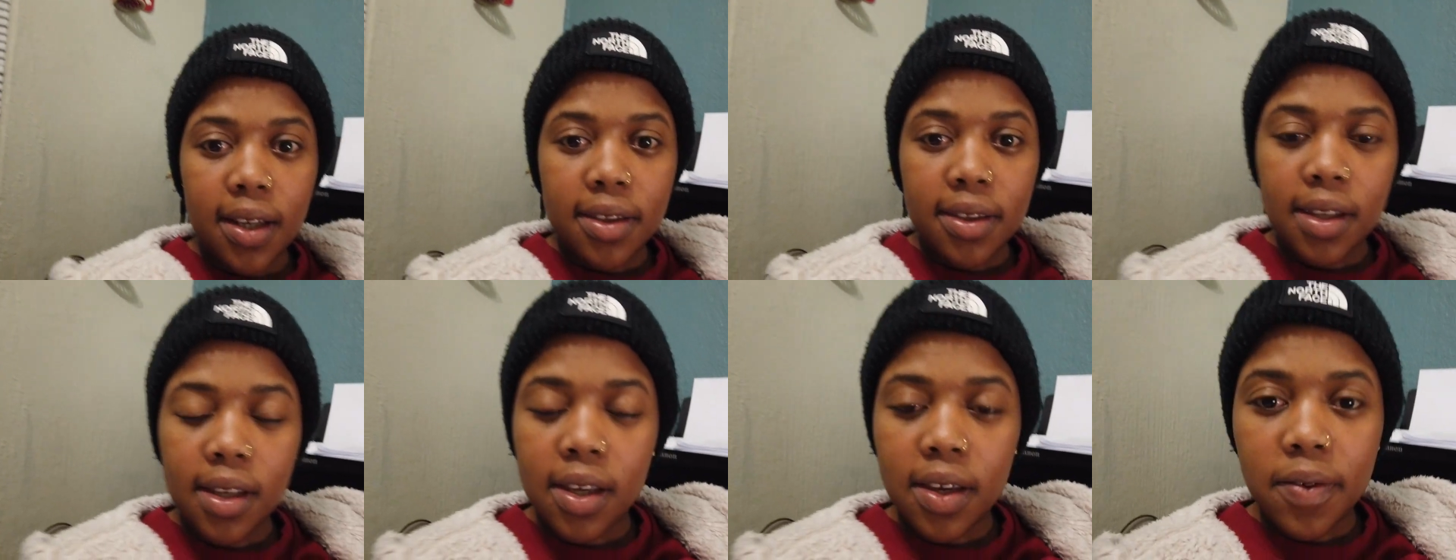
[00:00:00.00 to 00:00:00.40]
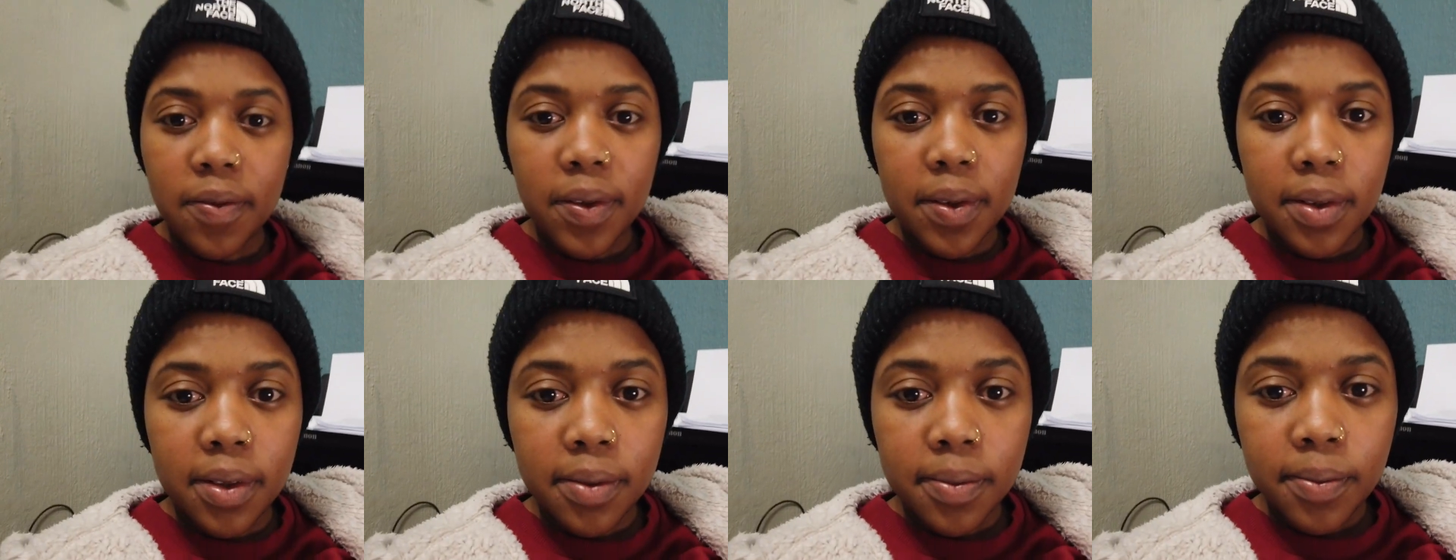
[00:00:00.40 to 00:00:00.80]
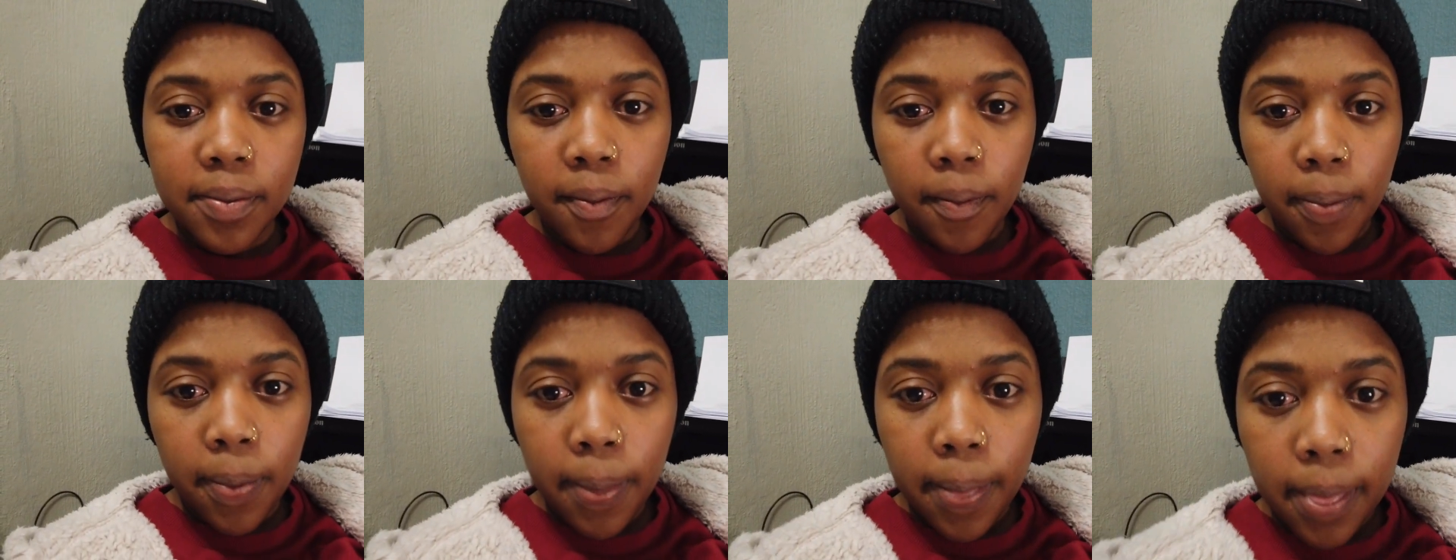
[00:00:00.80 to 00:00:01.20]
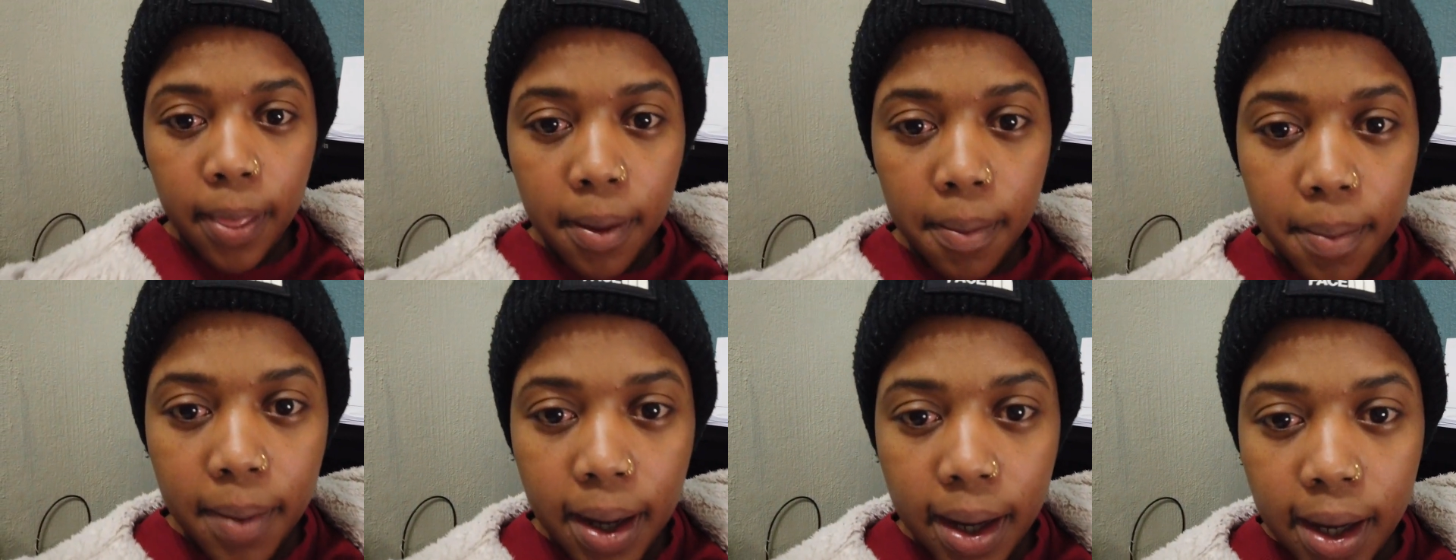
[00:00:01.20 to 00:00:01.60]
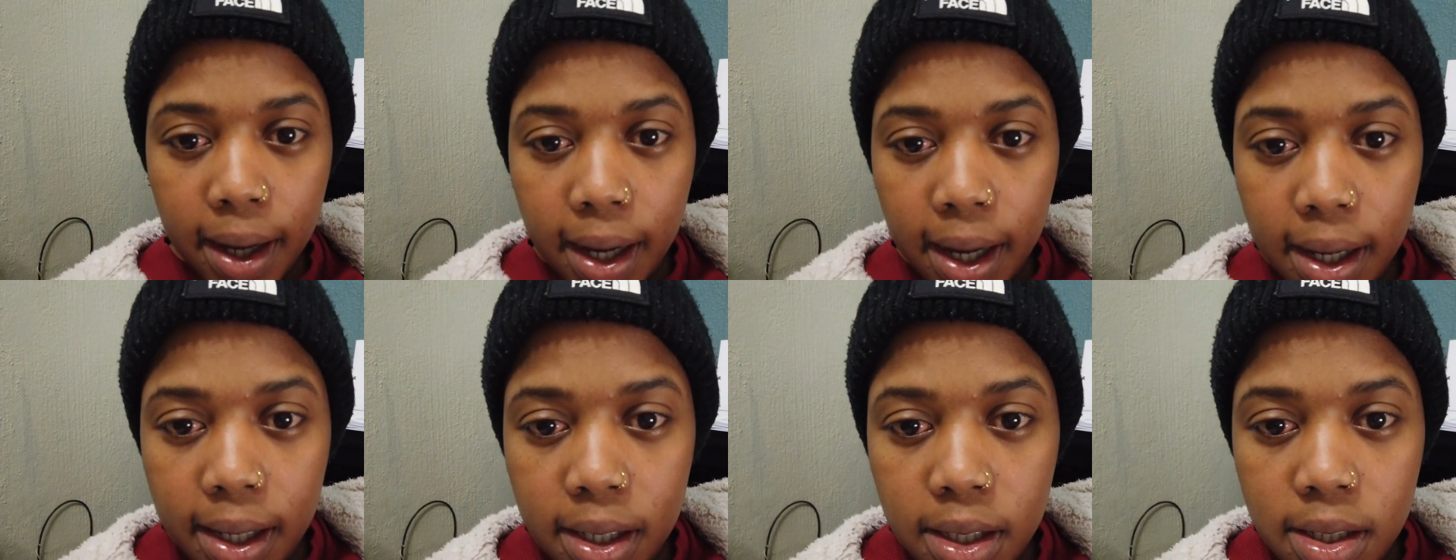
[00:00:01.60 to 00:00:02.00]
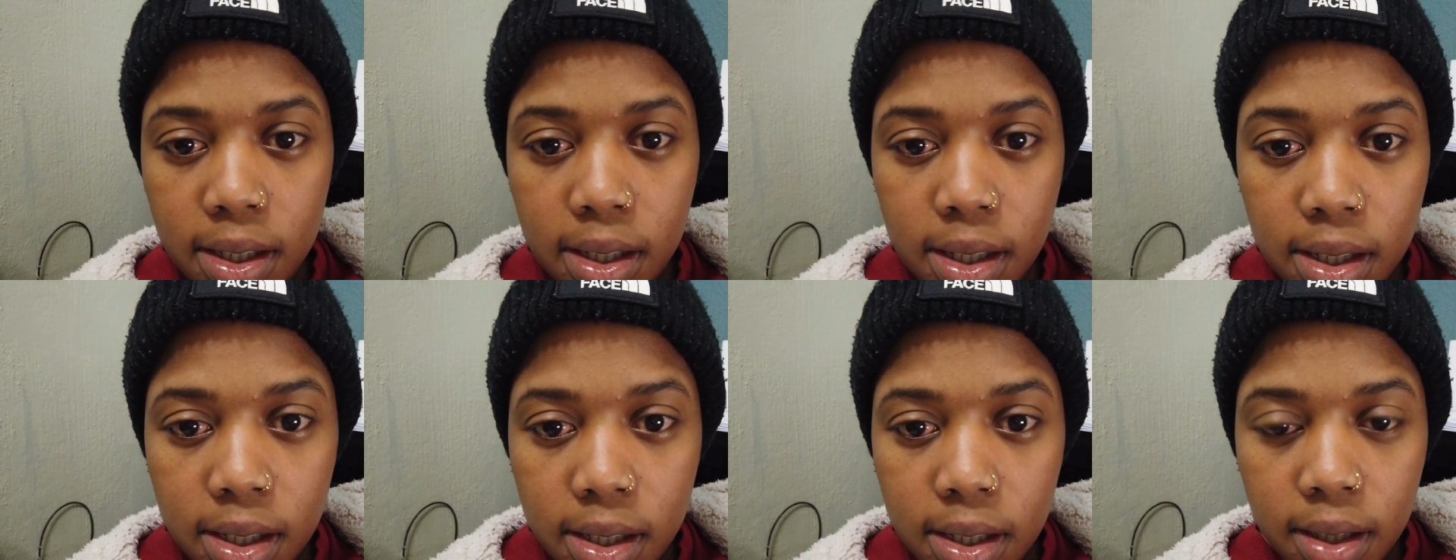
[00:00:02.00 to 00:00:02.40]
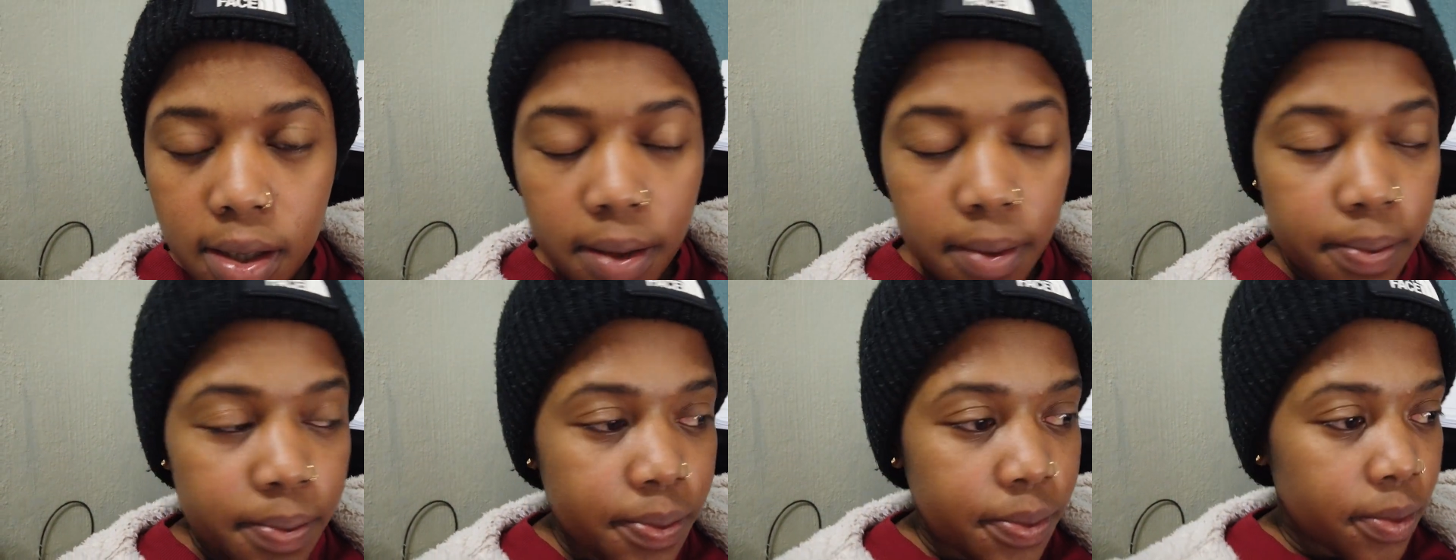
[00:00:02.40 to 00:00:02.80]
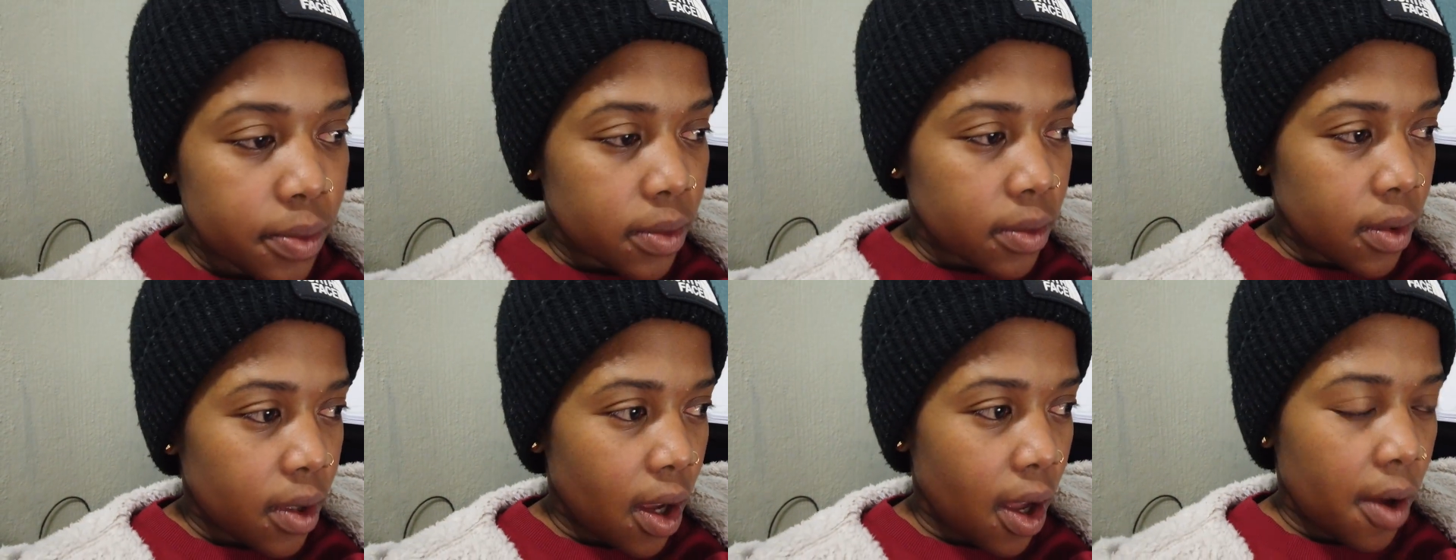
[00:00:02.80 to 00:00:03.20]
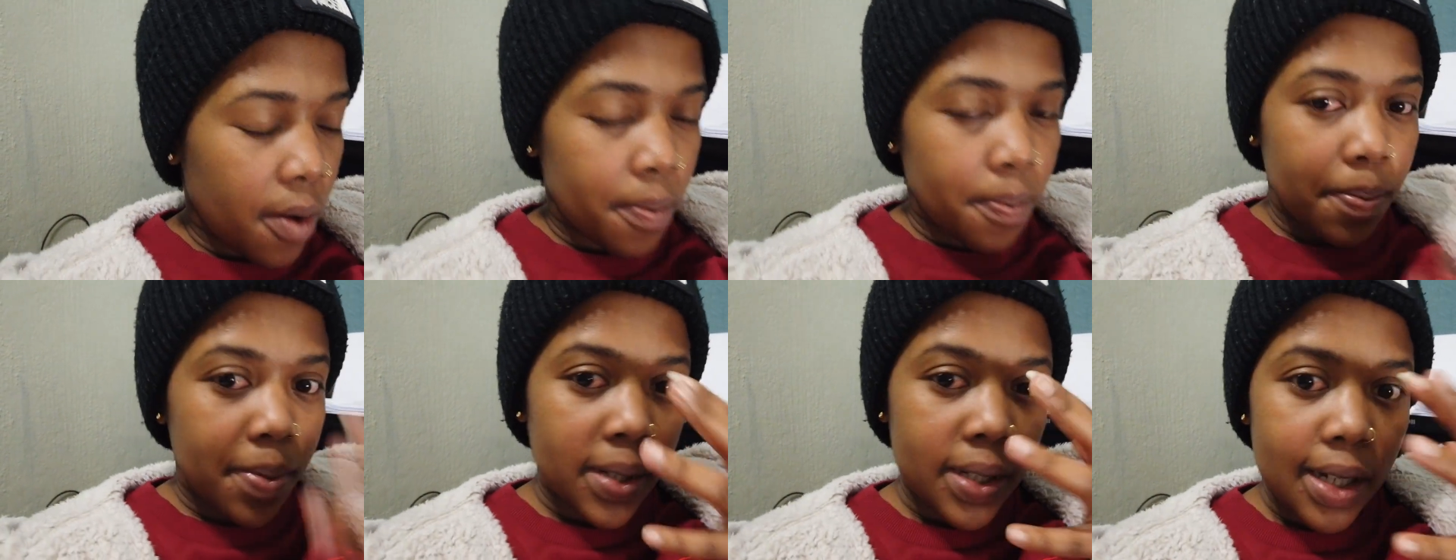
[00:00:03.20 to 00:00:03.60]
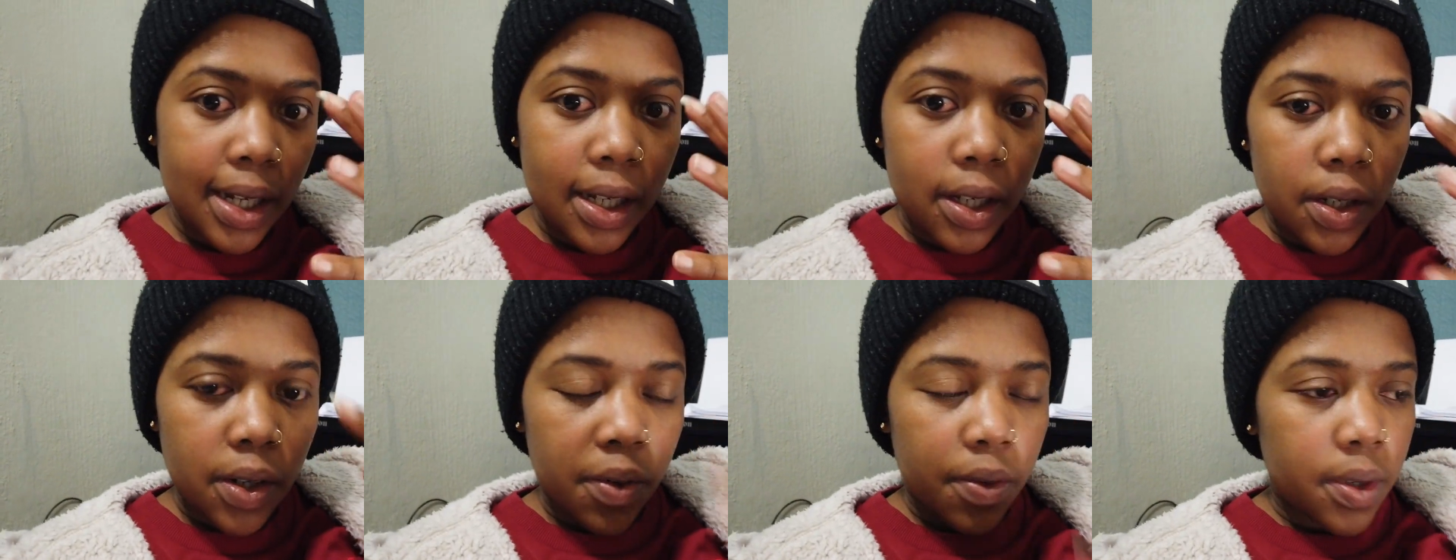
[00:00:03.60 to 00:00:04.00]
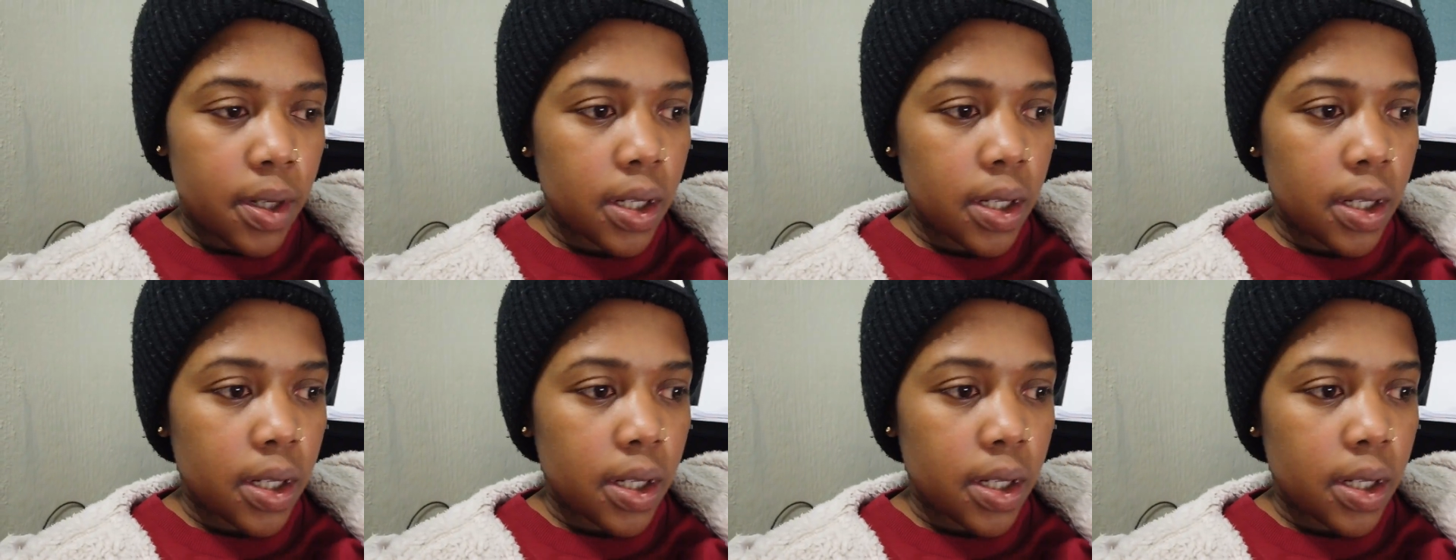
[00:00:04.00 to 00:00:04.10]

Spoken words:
I think even my eyes are a bit like